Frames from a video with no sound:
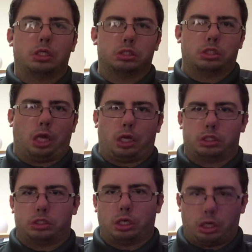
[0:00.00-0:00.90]
with that
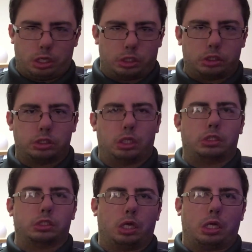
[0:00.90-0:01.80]
entire
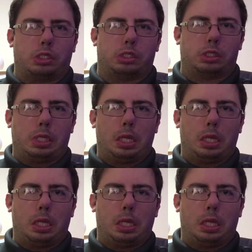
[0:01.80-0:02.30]
presentation.